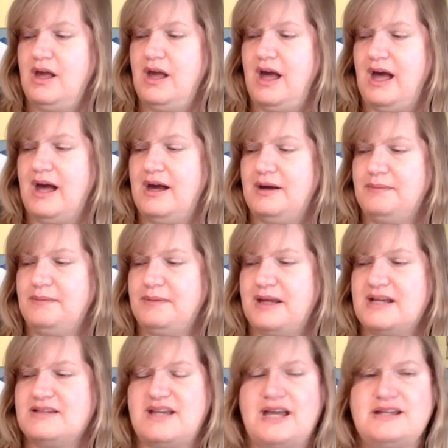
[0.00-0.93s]

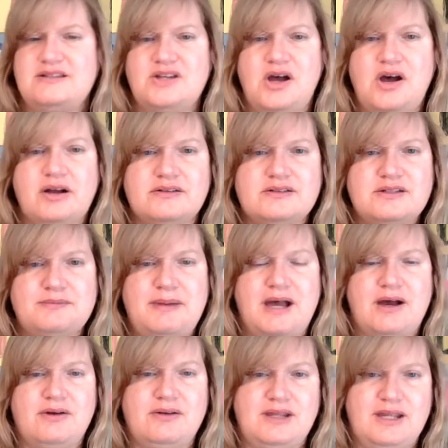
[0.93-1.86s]
Because I talked
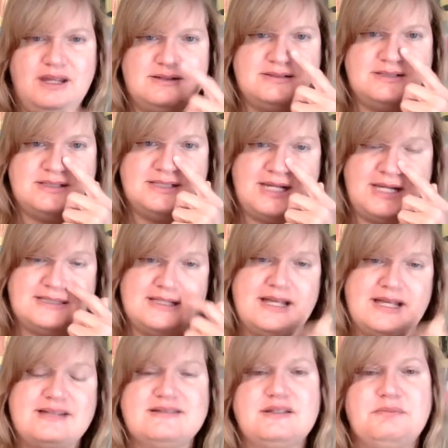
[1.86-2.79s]
about in today's
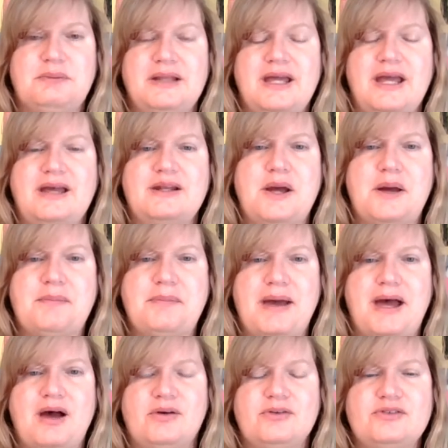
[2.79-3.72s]
lesson plan
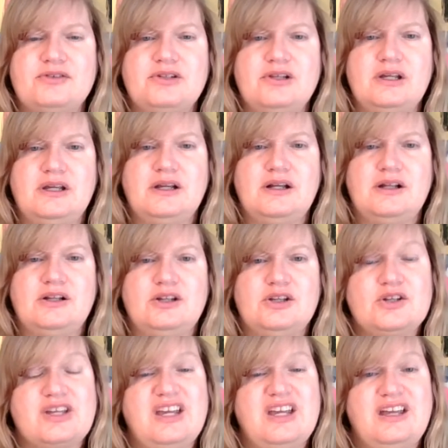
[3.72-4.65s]
about
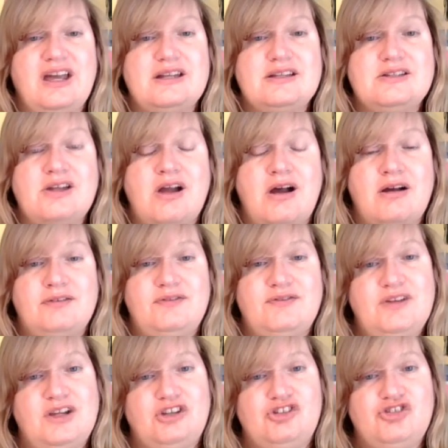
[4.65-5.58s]
looking at
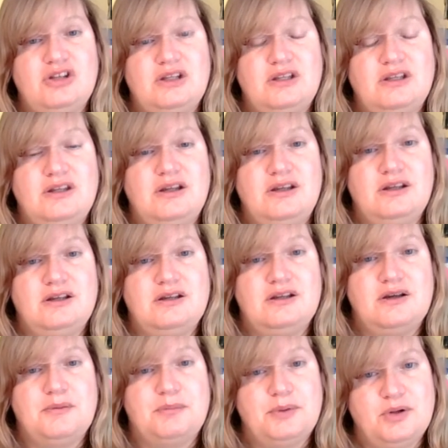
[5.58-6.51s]
nonfiction
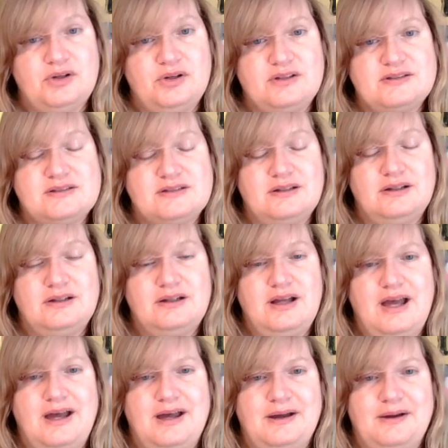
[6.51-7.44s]
books,
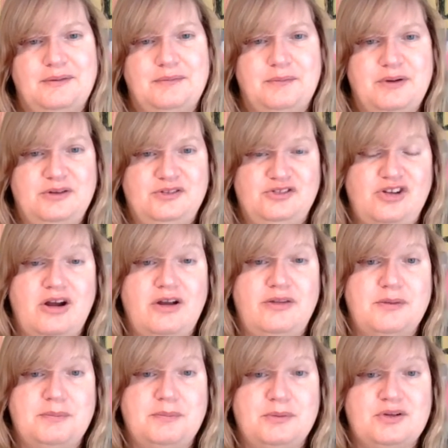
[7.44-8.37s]
which
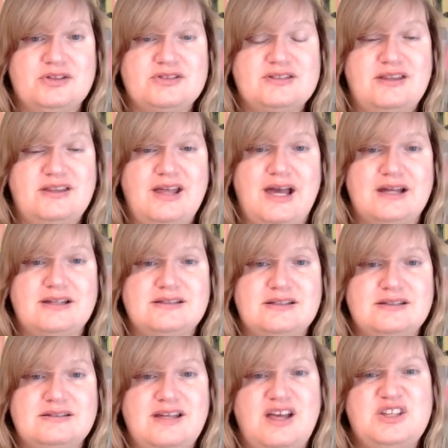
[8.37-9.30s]
are the books that
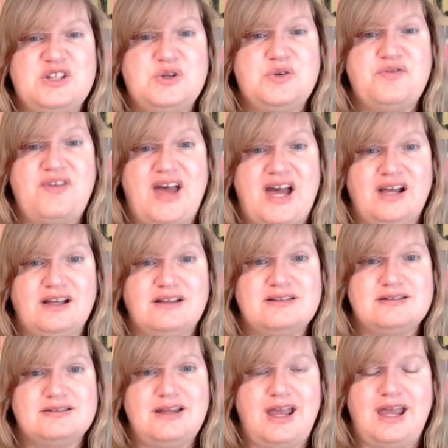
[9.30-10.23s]
tell you
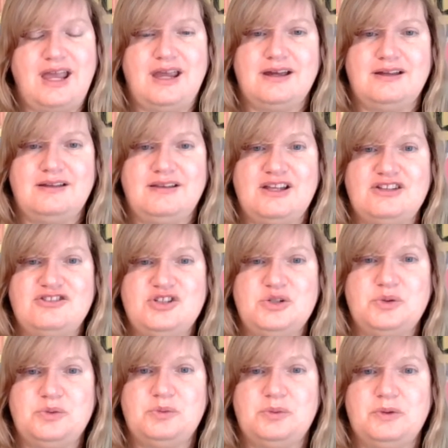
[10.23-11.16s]
facts and that
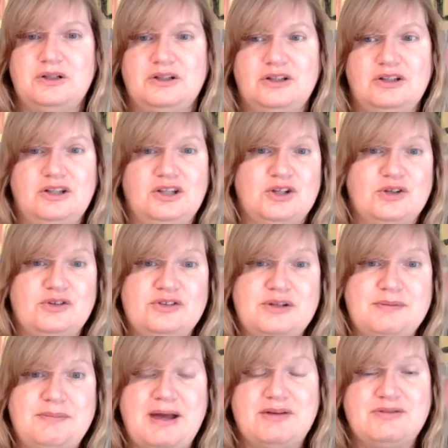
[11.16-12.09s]
you
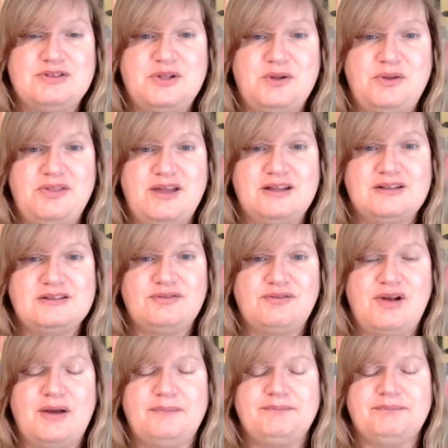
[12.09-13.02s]
learn about new things
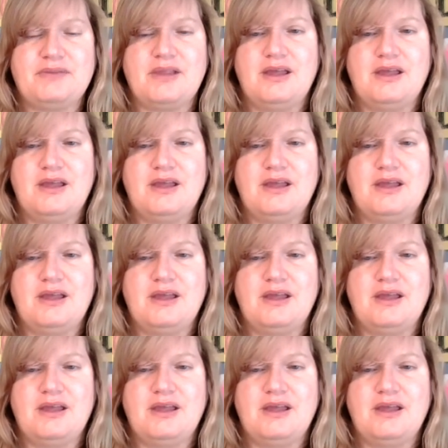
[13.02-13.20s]
from.